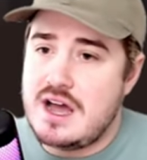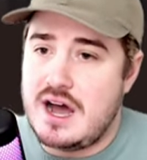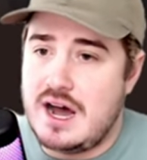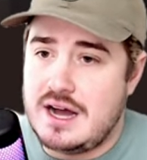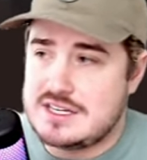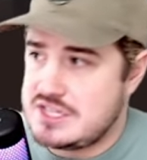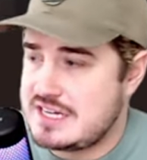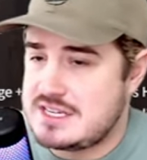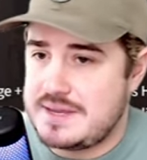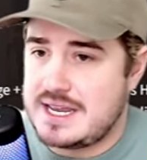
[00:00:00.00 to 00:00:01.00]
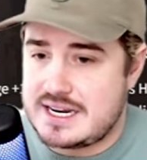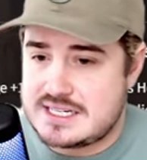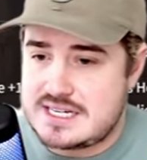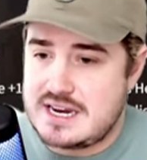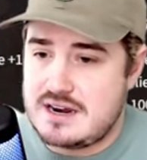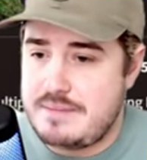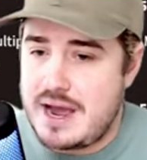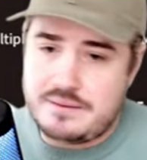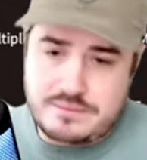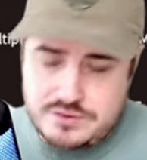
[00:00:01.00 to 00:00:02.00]
Uh, so that's something to get excited
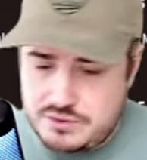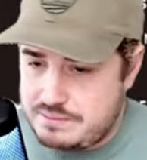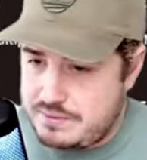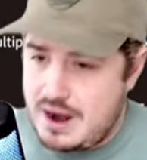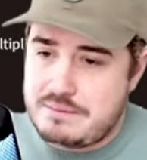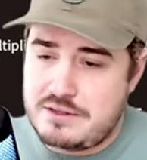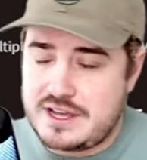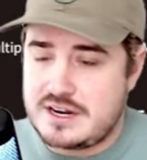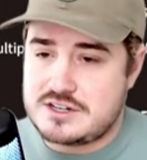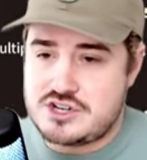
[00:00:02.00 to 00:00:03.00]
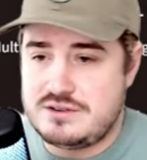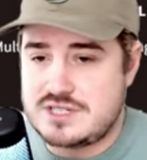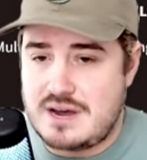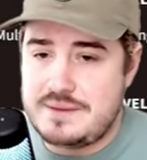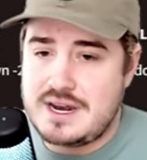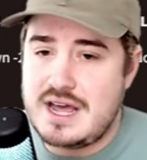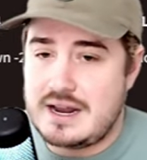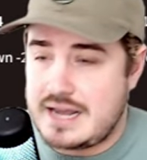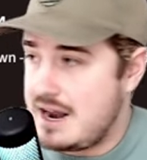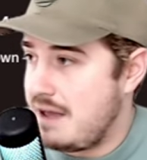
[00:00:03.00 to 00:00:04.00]
about. We'll do a proper thing and it should you summon. And
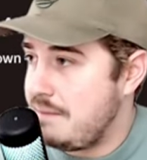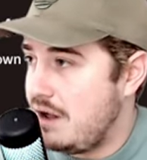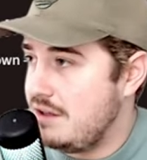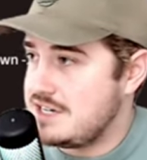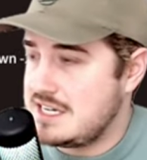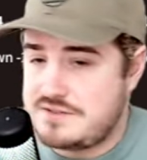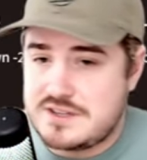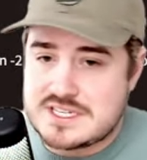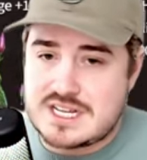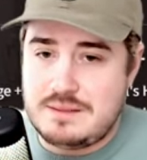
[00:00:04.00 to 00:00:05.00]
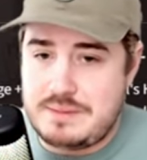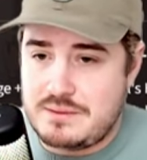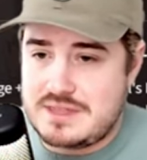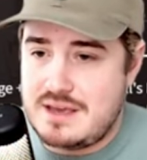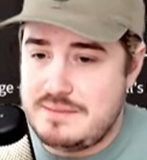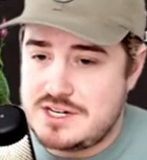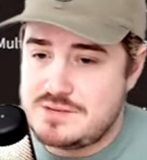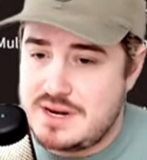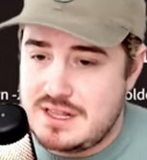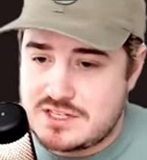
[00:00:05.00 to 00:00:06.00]
again, I apologize for this clipping with the
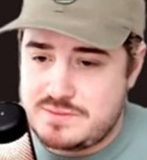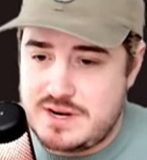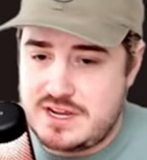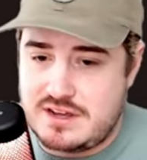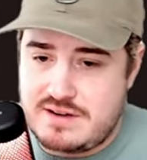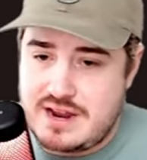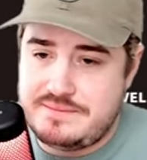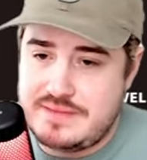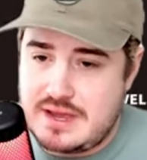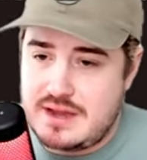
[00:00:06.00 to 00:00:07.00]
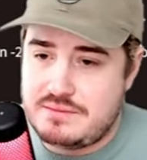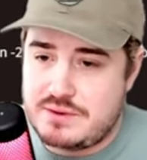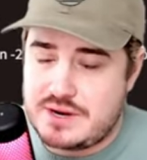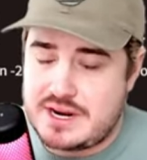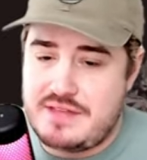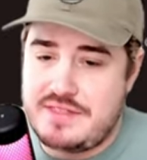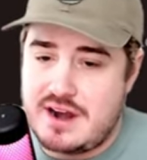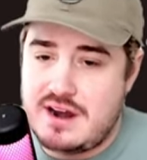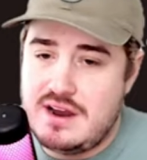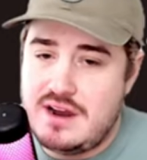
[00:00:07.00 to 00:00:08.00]
image, but it looks pretty good, right? Uh, we're, we're getting
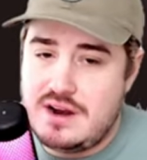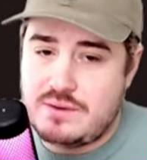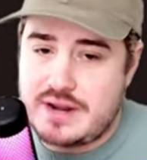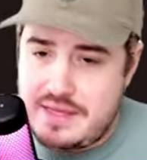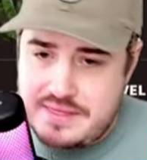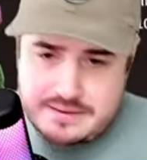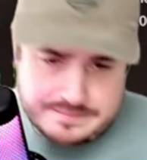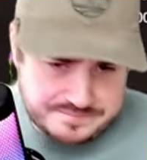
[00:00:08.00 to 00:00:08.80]
there. We're getting there.